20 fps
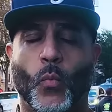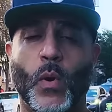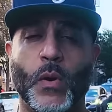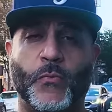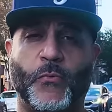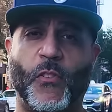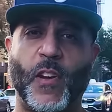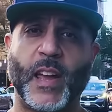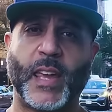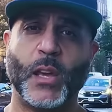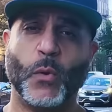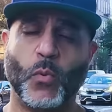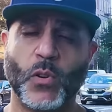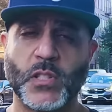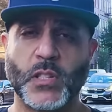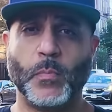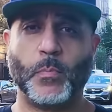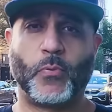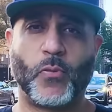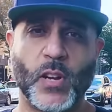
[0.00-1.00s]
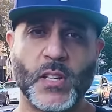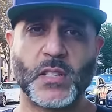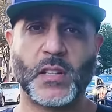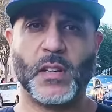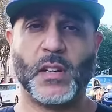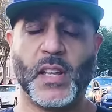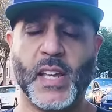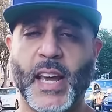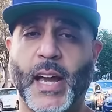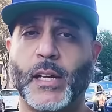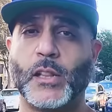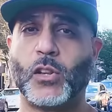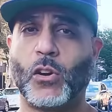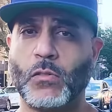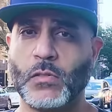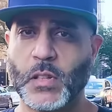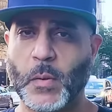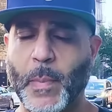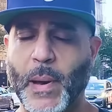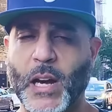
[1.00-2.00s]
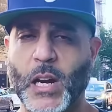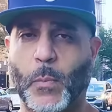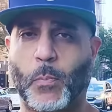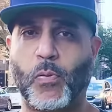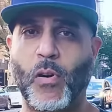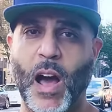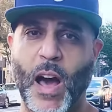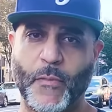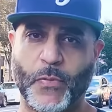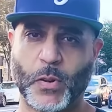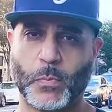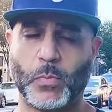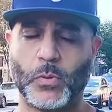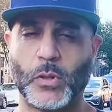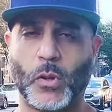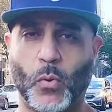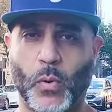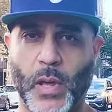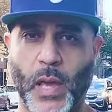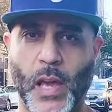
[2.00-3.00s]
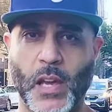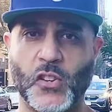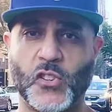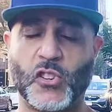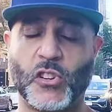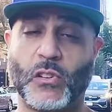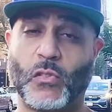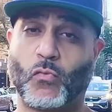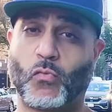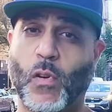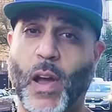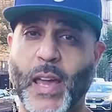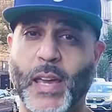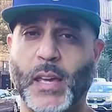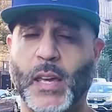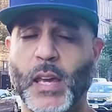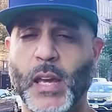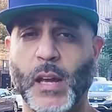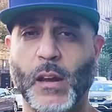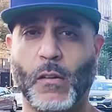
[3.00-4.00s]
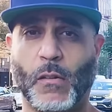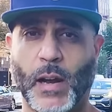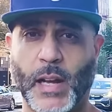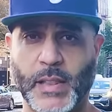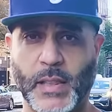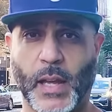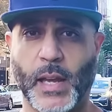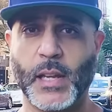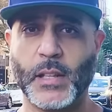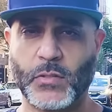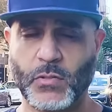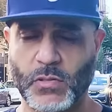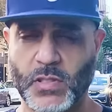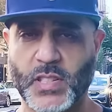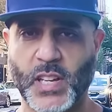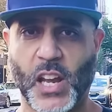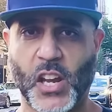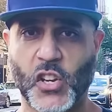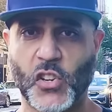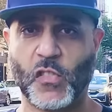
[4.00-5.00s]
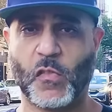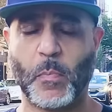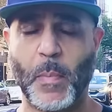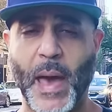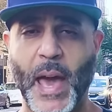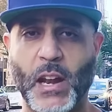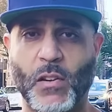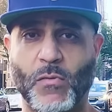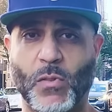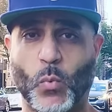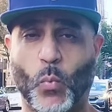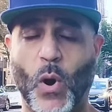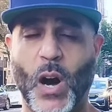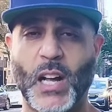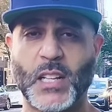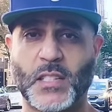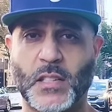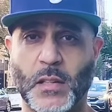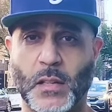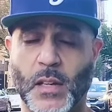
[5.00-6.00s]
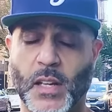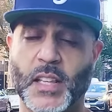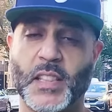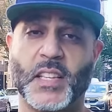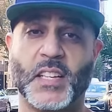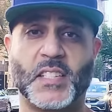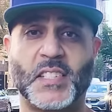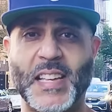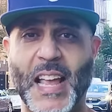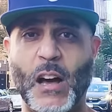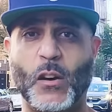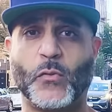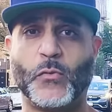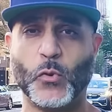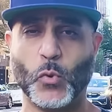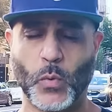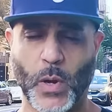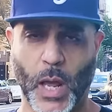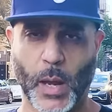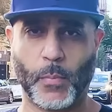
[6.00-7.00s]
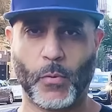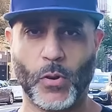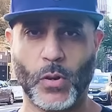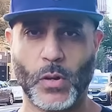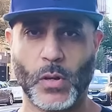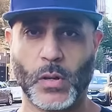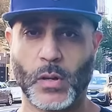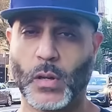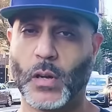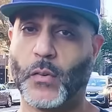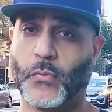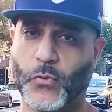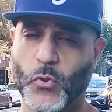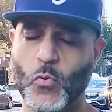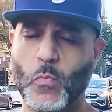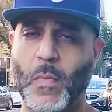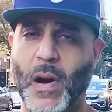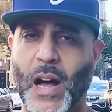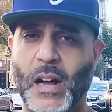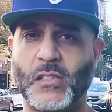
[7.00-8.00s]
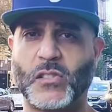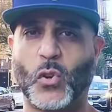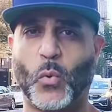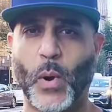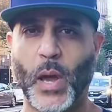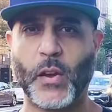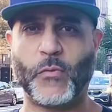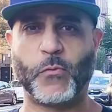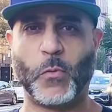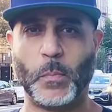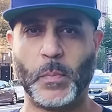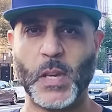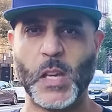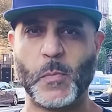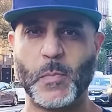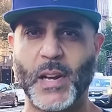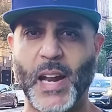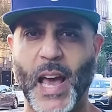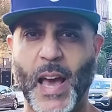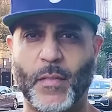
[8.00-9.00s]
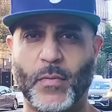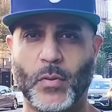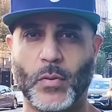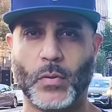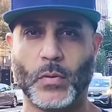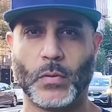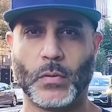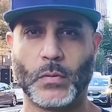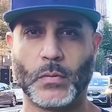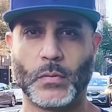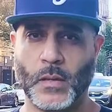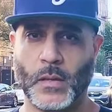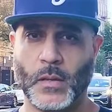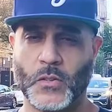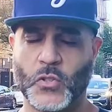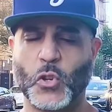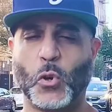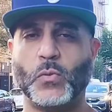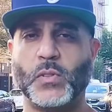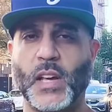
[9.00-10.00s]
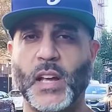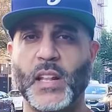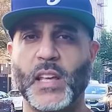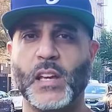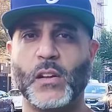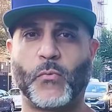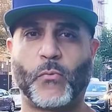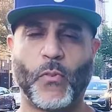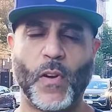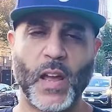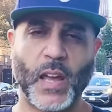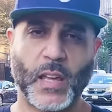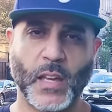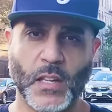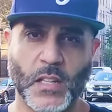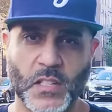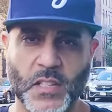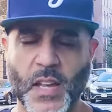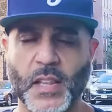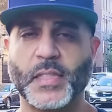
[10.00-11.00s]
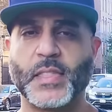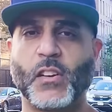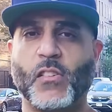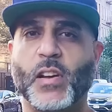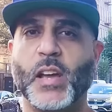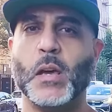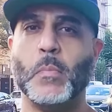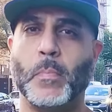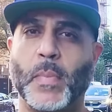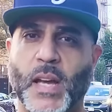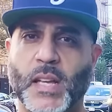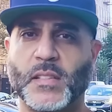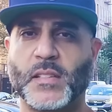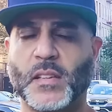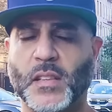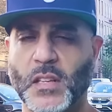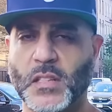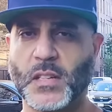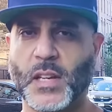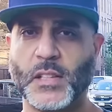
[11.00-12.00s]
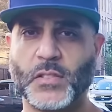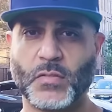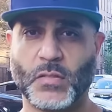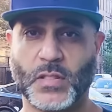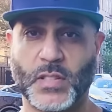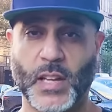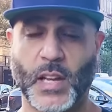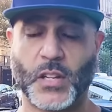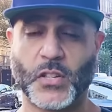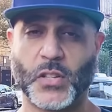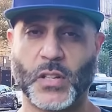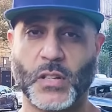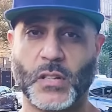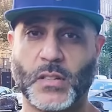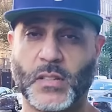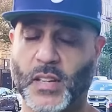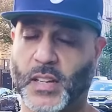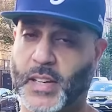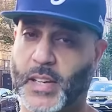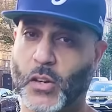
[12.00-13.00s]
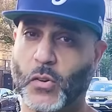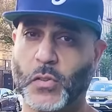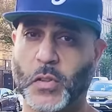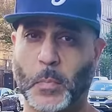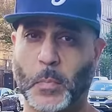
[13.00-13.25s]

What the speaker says: When Frankie was in prison, he had learned about a profitable location right here at the intersection of Manor and Watson in the Soundview neighborhood, a few miles away from Beekman Avenue. So Lenny and Frankie sent their hitman to this intersection to kill